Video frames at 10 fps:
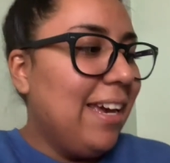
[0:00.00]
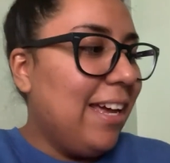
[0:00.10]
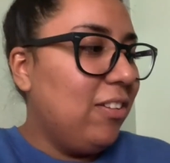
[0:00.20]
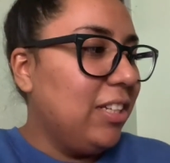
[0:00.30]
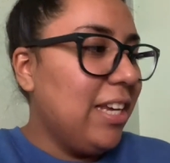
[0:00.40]

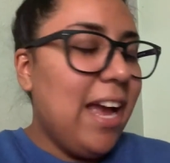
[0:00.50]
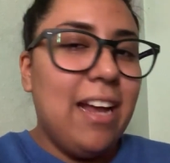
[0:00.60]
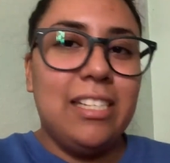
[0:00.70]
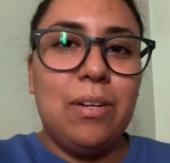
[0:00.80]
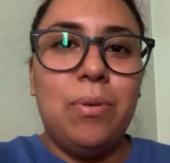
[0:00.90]
I was like yeah I
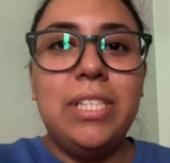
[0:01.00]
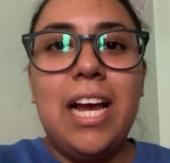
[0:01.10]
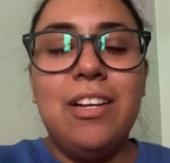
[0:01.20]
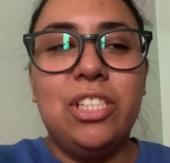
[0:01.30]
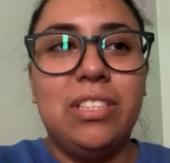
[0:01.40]
was like what
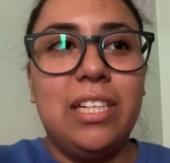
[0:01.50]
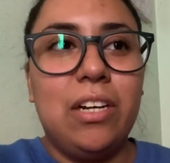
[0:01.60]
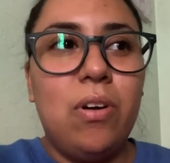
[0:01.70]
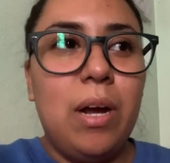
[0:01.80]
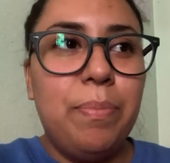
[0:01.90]
time she was like
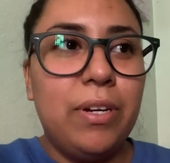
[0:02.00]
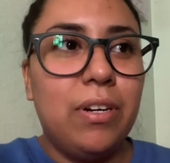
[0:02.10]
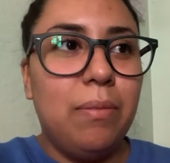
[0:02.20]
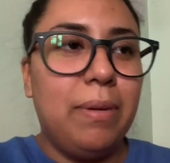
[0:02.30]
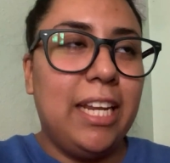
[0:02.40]
oh I pick her
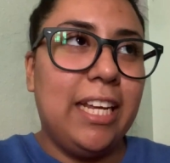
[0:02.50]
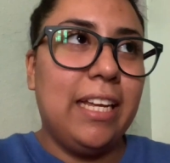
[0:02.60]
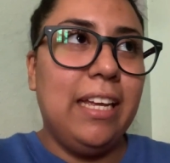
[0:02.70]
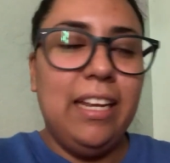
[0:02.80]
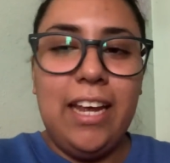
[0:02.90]
up at
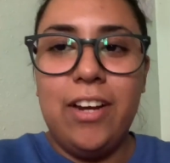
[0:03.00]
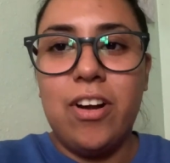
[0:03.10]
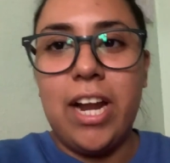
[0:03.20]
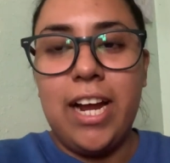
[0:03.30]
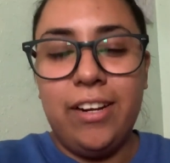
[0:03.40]
like eight or
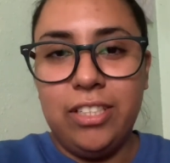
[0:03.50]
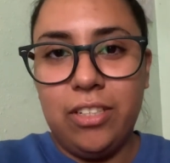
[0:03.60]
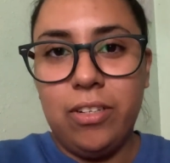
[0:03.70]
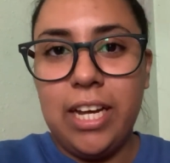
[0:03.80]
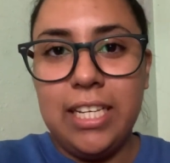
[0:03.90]
nine I was like
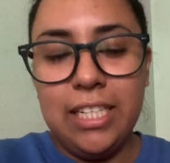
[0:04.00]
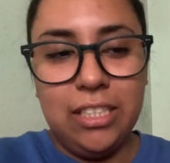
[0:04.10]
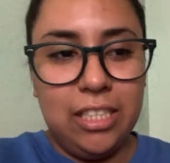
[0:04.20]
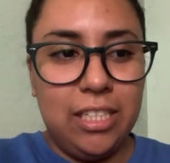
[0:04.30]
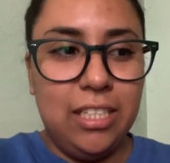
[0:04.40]
okay
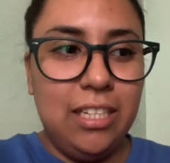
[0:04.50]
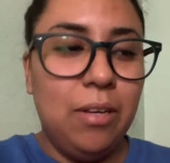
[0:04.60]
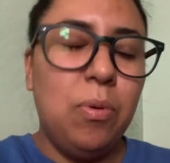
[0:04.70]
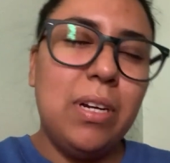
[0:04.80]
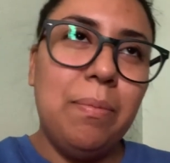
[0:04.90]
sounds good
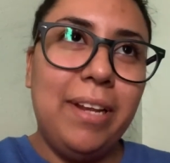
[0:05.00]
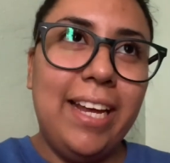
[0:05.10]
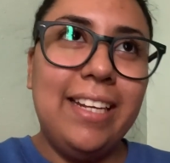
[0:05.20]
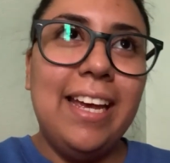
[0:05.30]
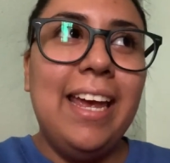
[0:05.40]
woke up
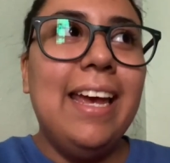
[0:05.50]
late